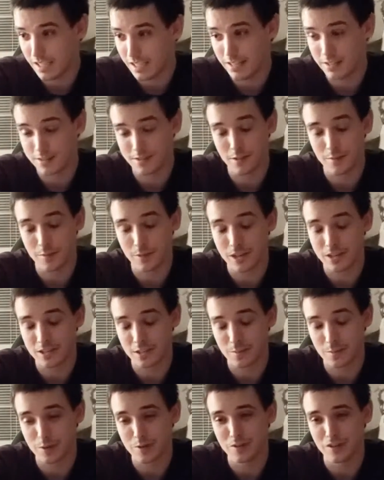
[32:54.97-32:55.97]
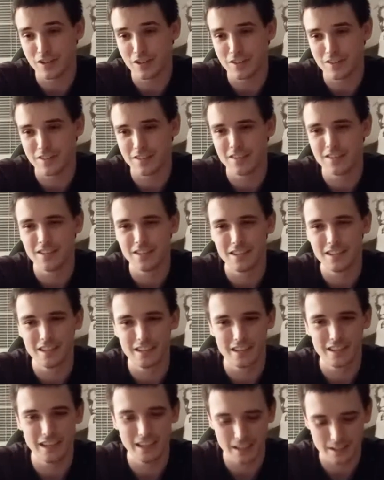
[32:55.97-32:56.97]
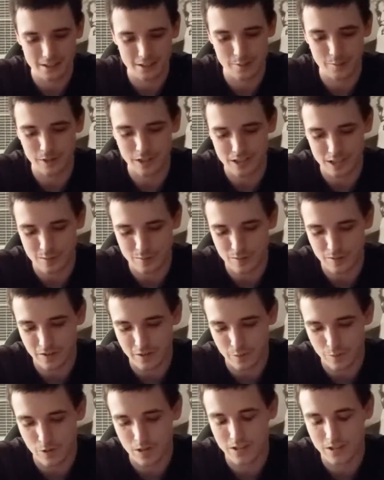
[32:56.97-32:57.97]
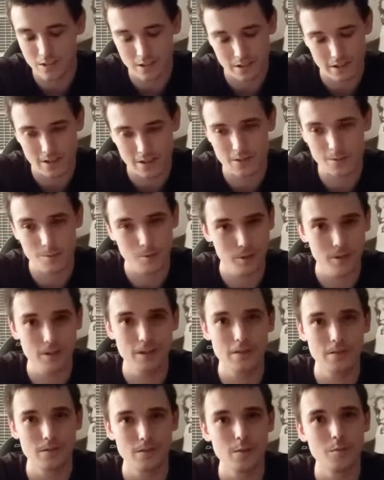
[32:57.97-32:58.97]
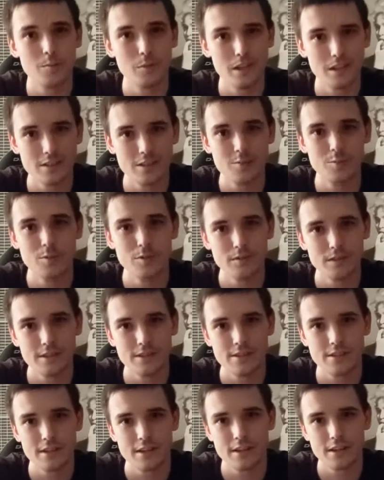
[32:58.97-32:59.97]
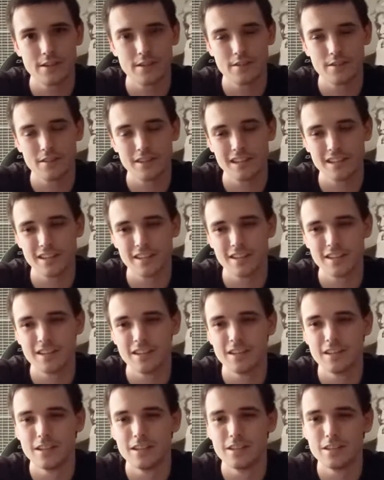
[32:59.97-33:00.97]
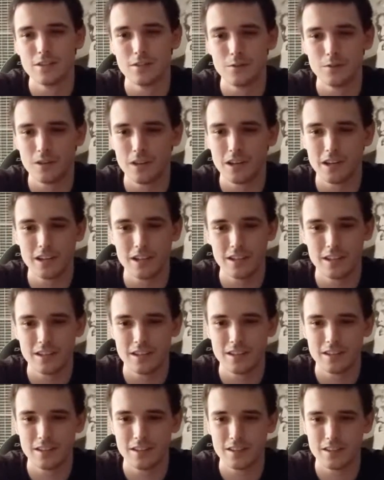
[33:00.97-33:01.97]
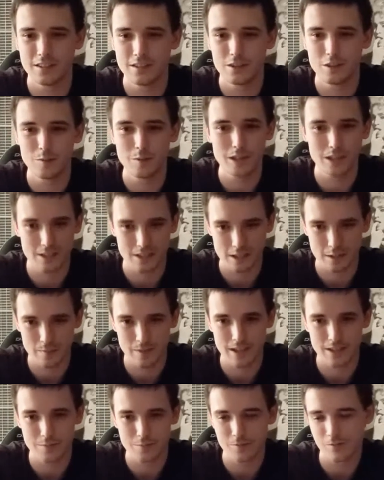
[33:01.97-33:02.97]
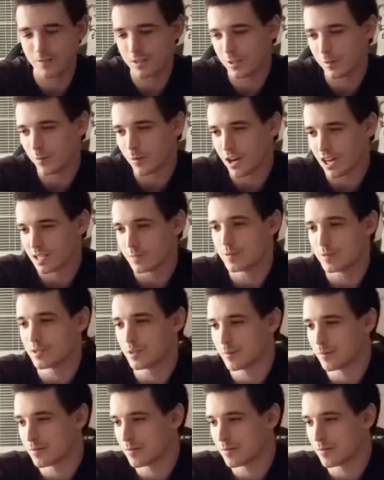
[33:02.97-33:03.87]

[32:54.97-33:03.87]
it is an amazing movie. It is an amazing movie. We're in the territory of amazing movies, guys. Like, do not, just because Ant-Man and the Wasp is